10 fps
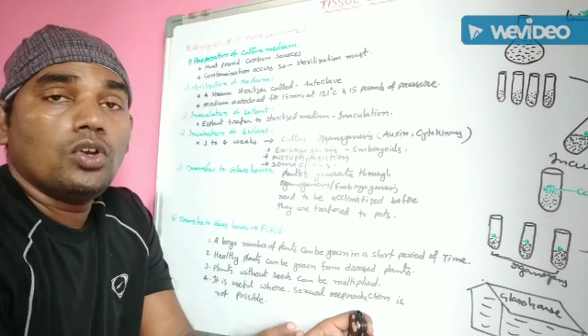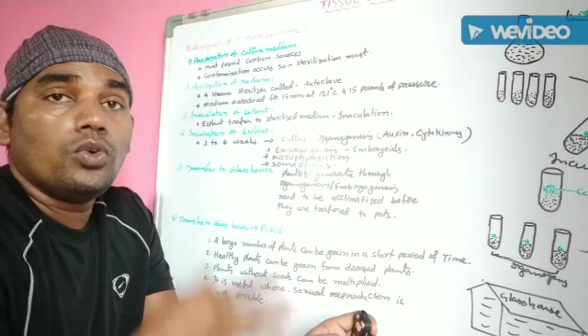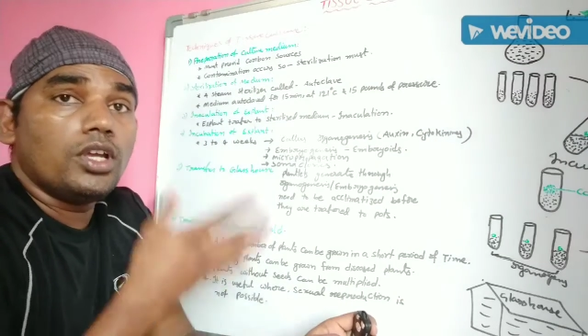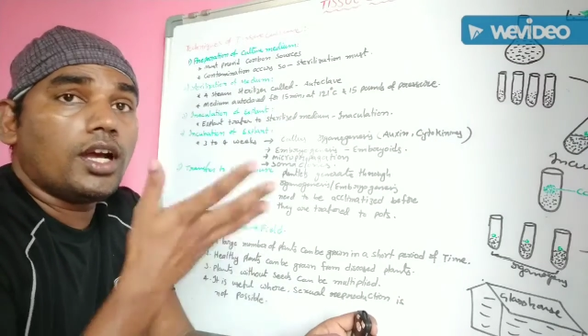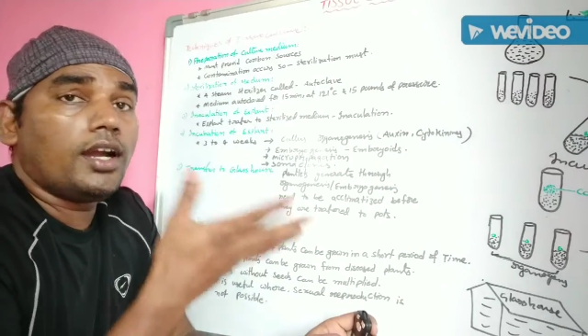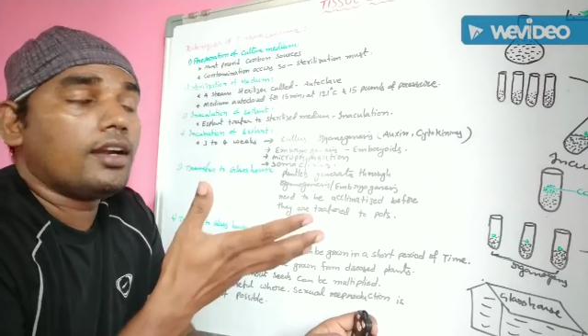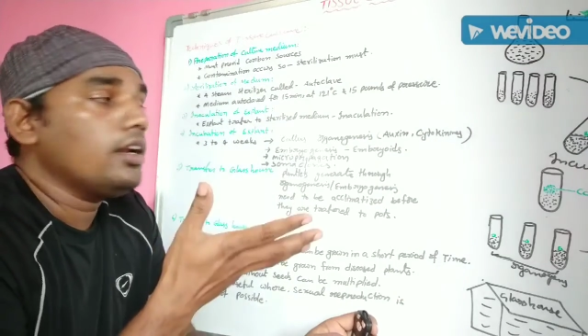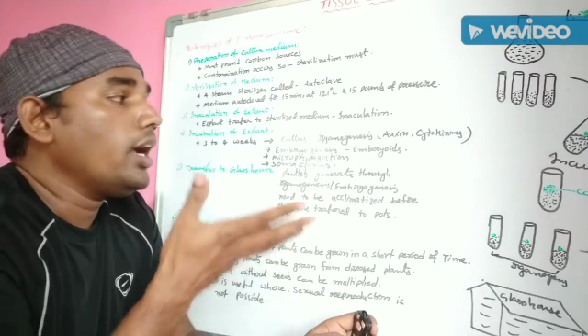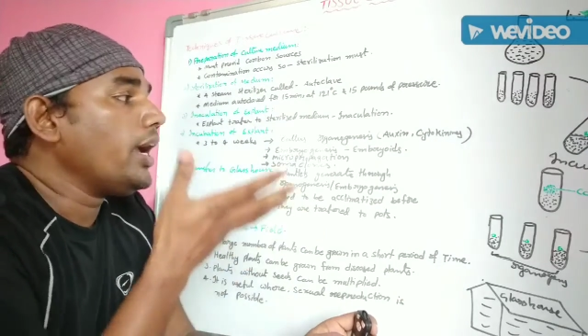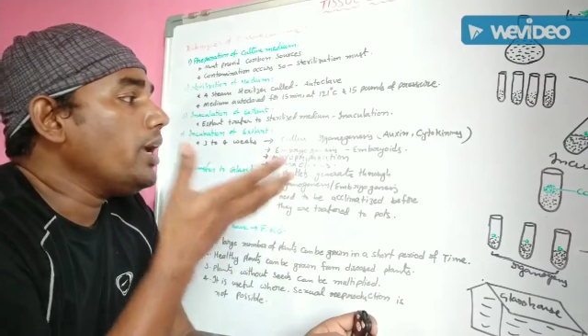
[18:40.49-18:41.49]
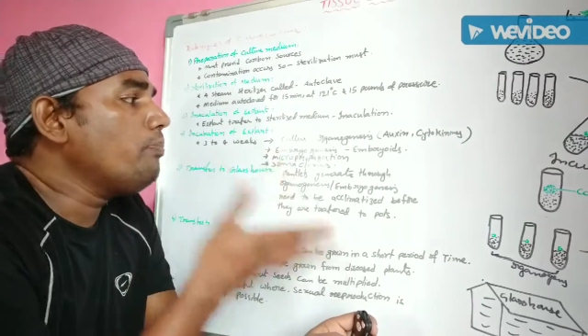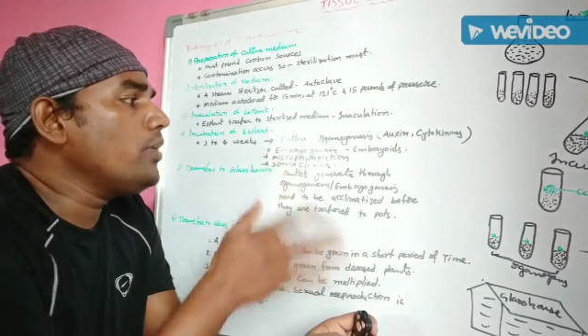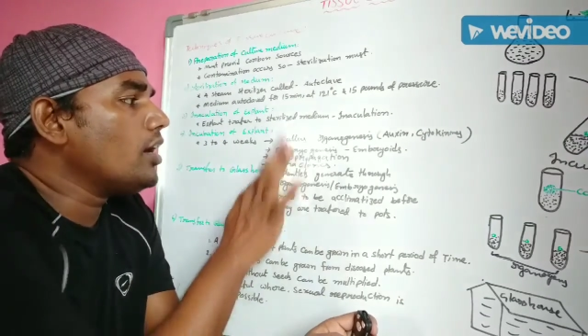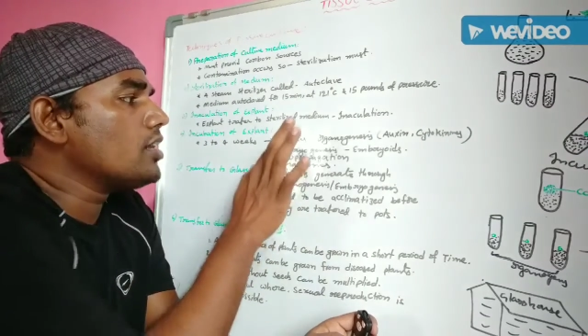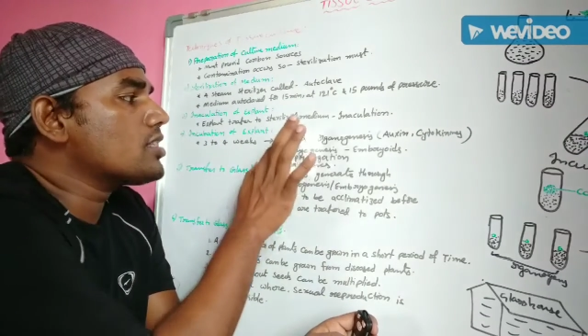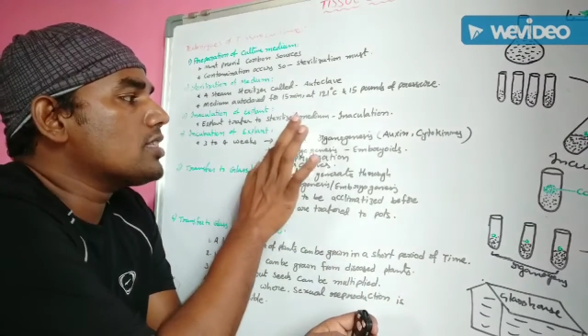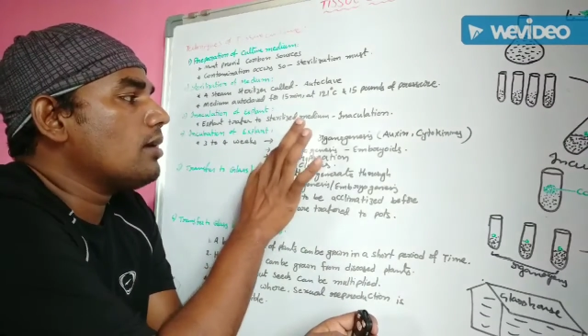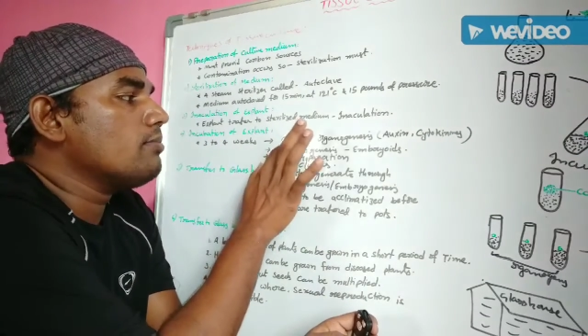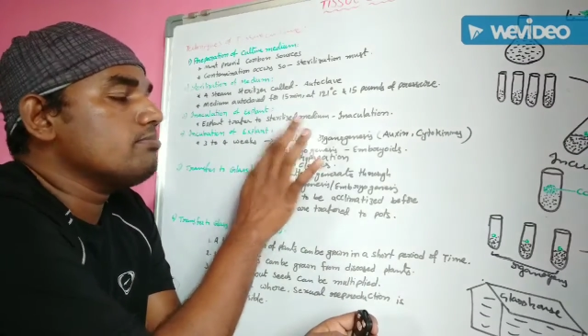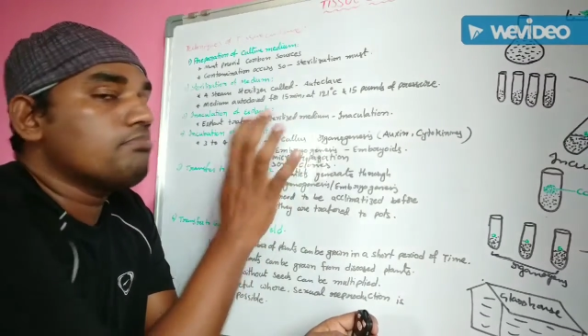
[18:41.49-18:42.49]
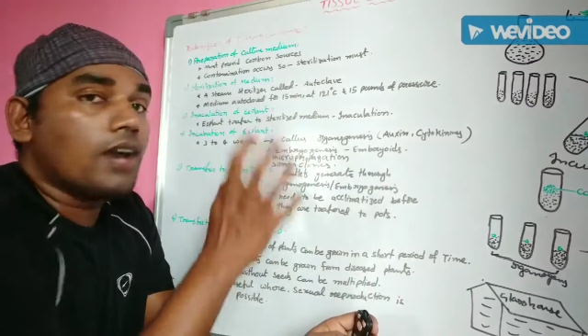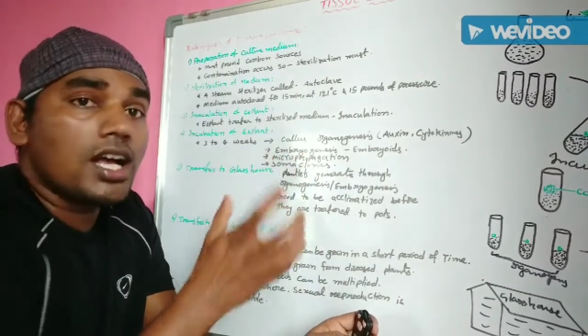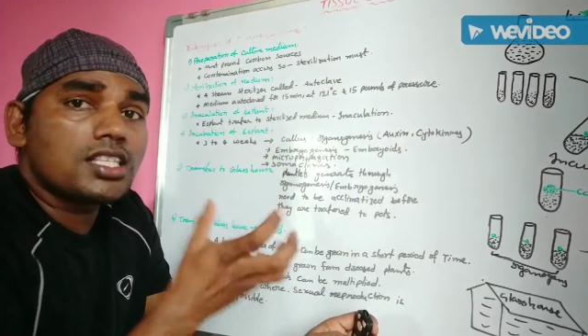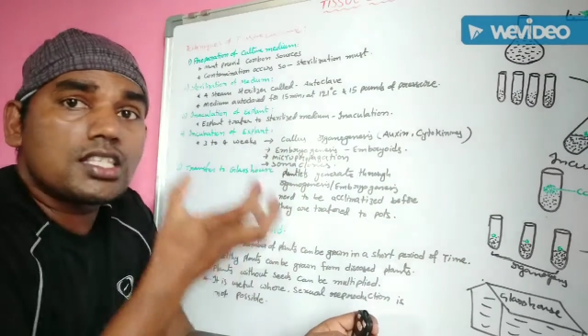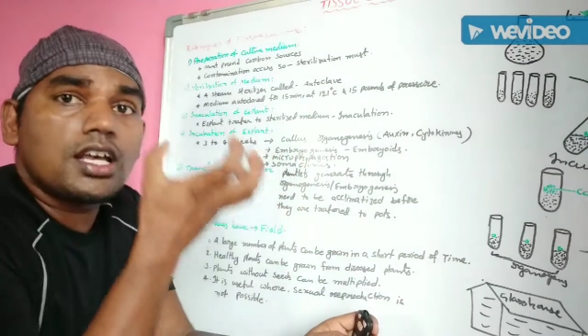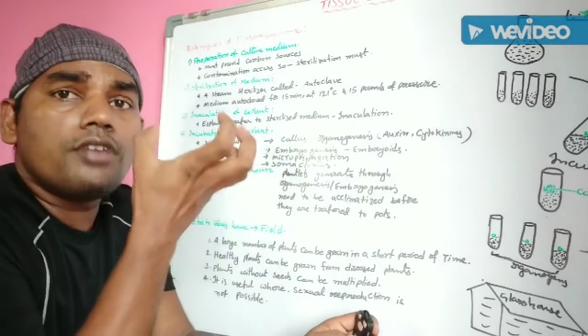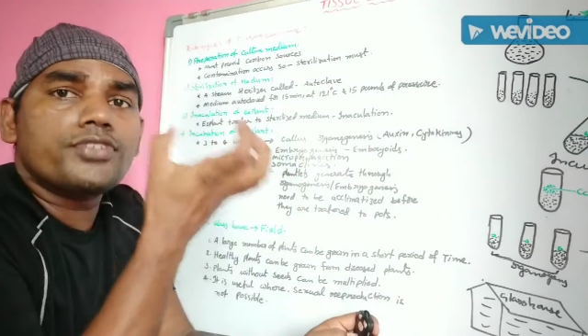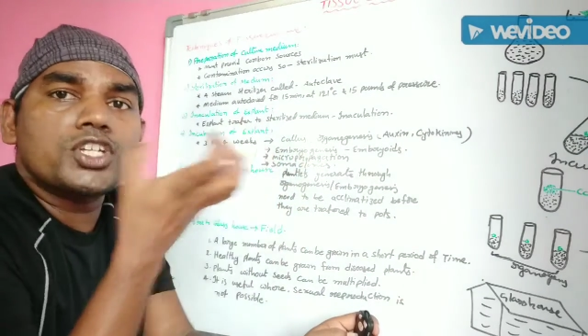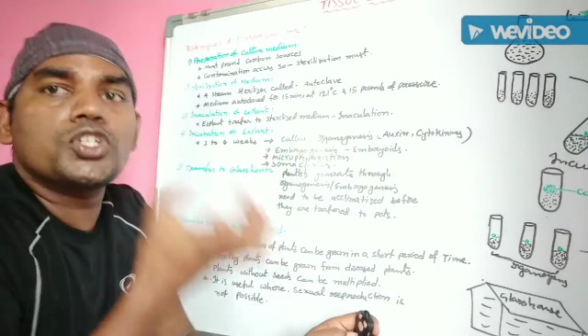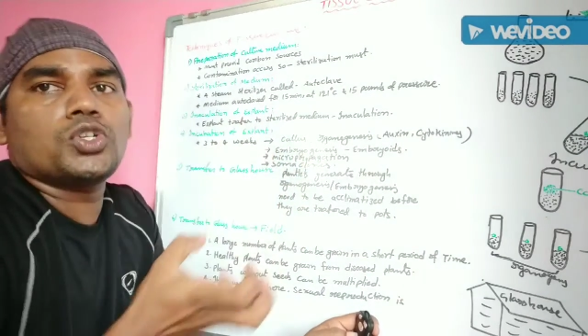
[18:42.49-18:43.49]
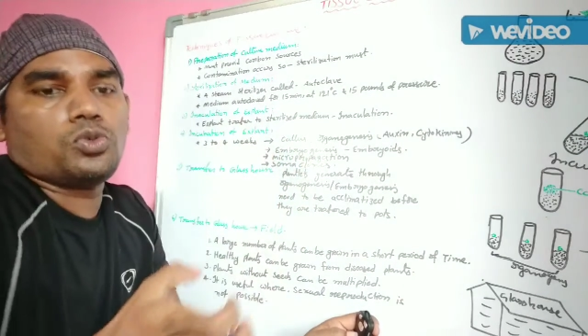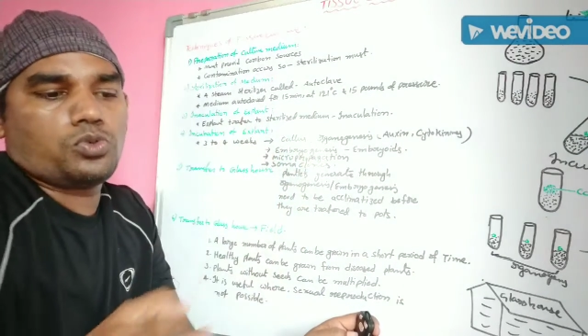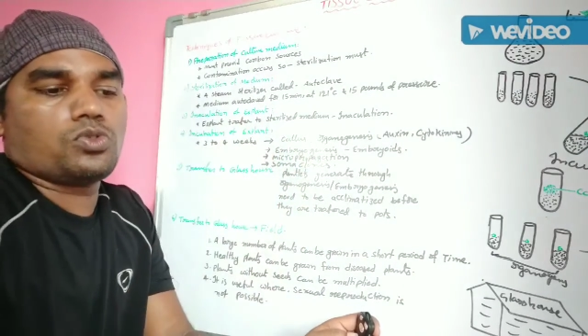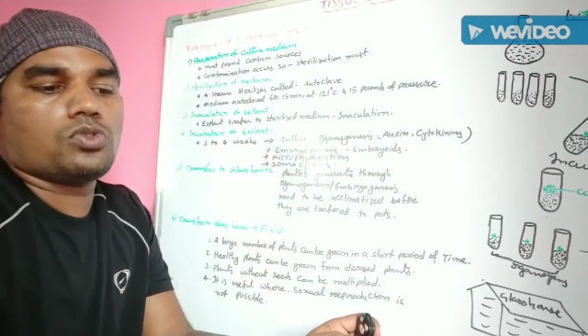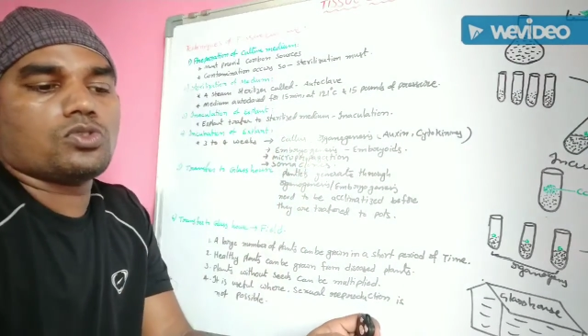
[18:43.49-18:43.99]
we are appear some mass of tissues.